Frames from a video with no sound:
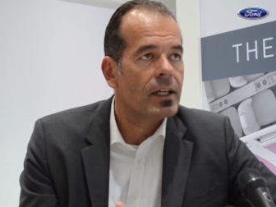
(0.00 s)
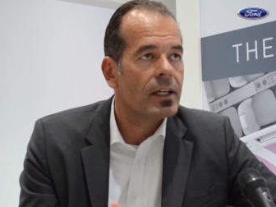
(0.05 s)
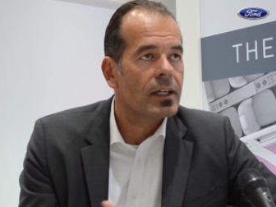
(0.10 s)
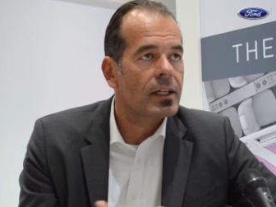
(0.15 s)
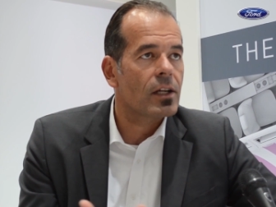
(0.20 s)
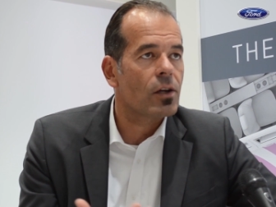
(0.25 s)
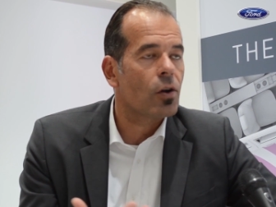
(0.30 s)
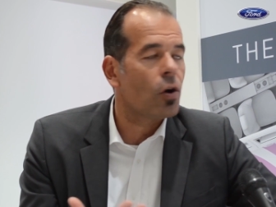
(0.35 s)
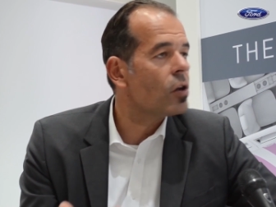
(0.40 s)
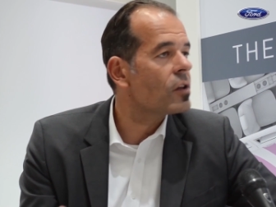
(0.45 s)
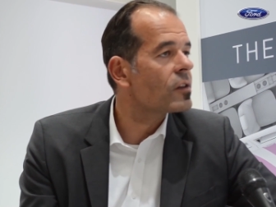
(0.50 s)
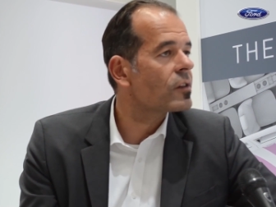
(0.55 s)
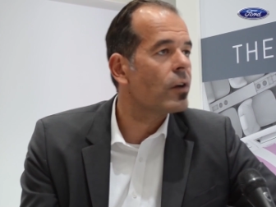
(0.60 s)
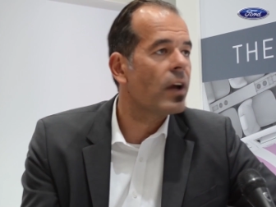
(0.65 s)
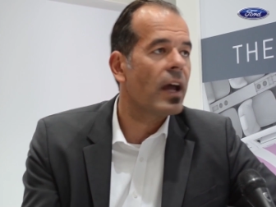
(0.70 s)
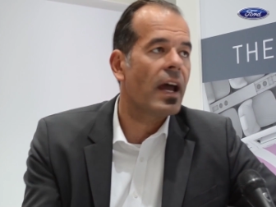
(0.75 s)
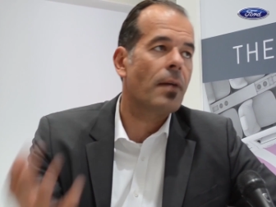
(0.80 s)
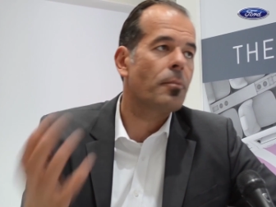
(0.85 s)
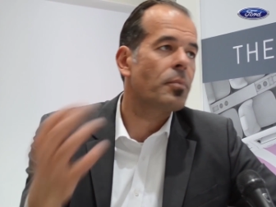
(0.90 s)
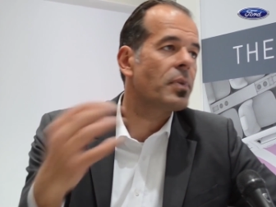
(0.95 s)
can also
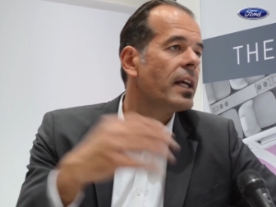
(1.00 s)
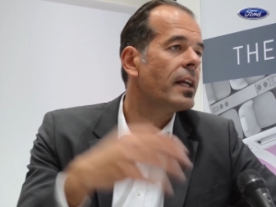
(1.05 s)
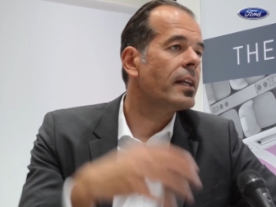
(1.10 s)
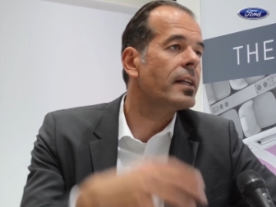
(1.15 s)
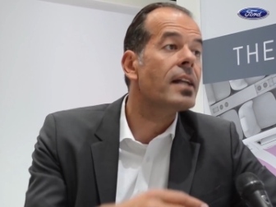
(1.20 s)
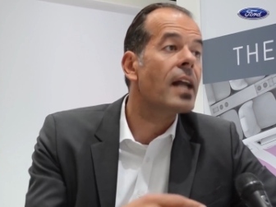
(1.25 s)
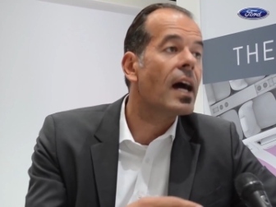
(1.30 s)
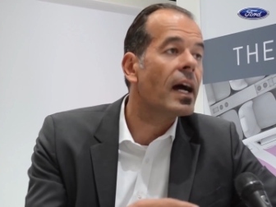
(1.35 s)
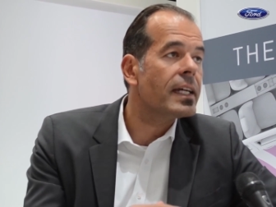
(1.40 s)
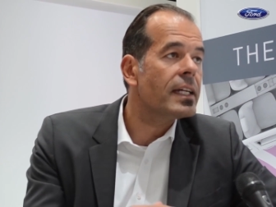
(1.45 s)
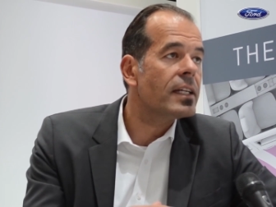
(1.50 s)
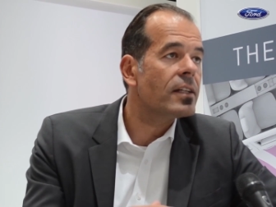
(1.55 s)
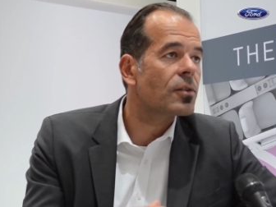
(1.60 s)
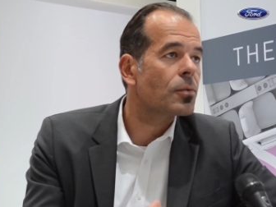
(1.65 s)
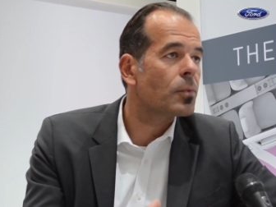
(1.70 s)
happen at night